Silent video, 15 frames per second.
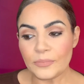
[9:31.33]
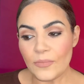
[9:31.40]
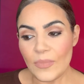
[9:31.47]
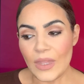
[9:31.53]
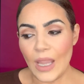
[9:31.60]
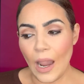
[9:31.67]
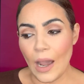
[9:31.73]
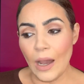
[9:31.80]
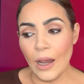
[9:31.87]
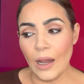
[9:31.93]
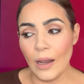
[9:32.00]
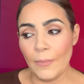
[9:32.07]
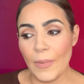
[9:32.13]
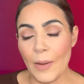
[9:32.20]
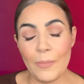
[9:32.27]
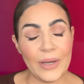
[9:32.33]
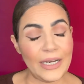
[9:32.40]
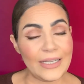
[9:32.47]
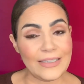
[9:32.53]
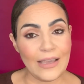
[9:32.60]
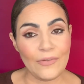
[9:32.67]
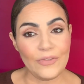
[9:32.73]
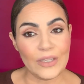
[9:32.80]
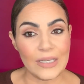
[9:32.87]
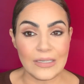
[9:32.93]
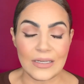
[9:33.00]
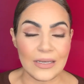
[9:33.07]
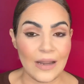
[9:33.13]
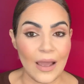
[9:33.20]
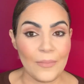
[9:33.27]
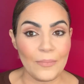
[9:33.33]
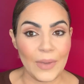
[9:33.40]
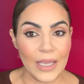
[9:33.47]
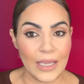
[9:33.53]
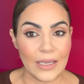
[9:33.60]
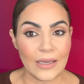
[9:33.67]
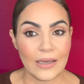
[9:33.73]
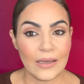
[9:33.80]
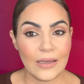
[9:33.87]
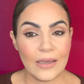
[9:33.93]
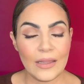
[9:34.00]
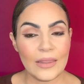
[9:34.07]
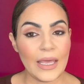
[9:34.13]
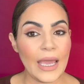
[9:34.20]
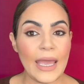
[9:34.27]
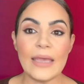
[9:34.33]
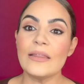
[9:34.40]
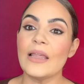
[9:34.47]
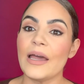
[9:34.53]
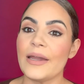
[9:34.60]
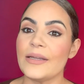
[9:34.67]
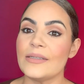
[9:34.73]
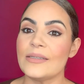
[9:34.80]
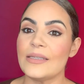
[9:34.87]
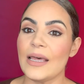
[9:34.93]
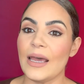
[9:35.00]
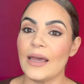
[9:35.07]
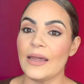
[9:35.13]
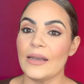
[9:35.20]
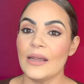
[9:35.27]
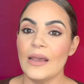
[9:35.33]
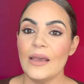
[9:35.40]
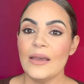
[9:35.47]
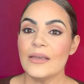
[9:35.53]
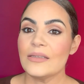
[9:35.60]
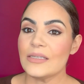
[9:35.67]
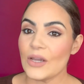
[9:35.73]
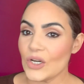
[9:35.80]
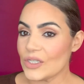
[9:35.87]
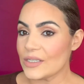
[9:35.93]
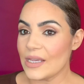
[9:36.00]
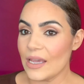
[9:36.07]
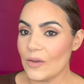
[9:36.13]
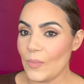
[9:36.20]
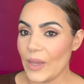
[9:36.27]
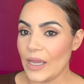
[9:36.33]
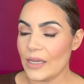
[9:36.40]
But it definitely did not make the headlines that Sarah's kick made.